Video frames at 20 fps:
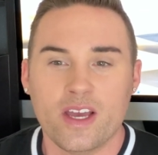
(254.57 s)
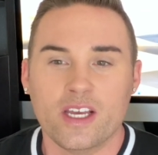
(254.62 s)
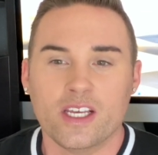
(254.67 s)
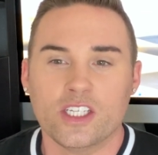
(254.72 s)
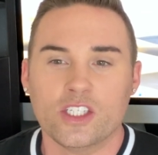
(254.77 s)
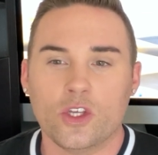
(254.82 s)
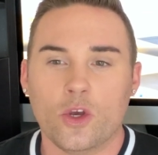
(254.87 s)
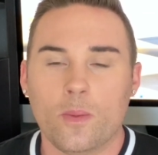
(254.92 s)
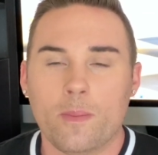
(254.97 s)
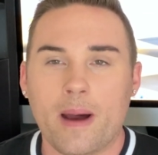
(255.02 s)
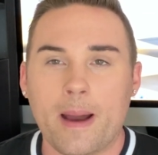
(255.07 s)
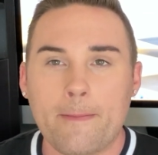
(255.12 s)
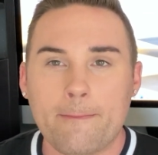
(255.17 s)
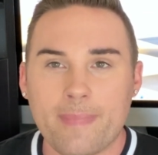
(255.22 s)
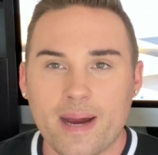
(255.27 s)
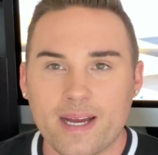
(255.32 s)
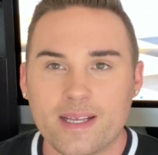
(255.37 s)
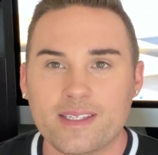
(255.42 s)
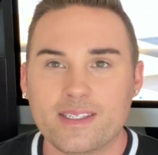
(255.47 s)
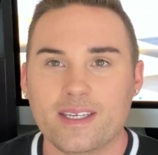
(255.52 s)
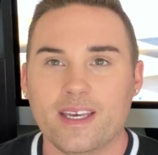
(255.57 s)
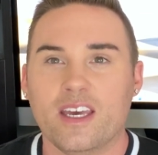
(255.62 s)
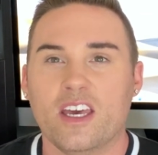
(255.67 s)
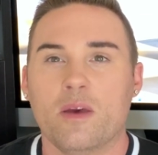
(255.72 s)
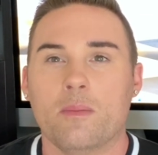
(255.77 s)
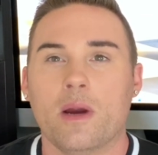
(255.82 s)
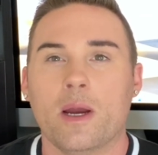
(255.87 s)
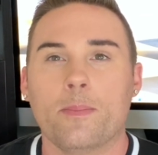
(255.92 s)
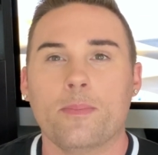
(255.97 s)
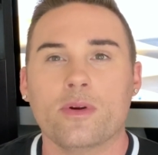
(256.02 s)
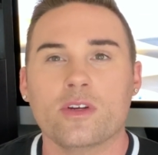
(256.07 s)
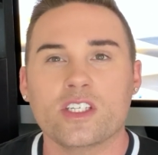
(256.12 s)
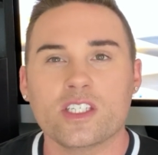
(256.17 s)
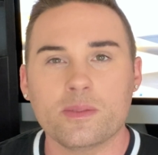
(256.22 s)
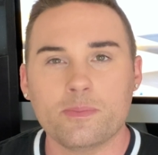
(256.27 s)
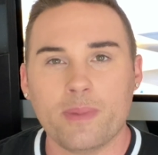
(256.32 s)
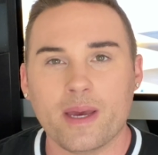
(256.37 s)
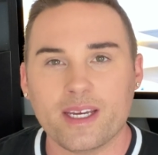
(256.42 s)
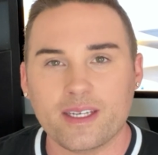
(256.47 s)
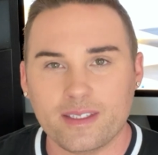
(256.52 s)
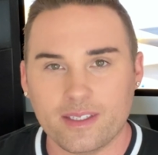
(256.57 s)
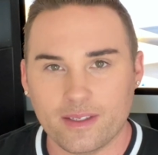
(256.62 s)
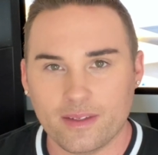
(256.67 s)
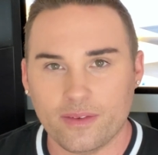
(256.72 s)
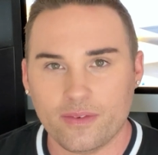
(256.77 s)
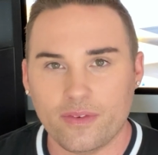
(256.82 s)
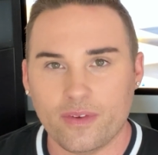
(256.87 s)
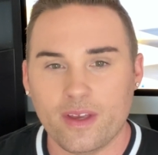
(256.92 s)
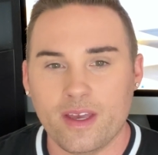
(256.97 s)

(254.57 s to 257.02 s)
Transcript: So my mindset and my perspective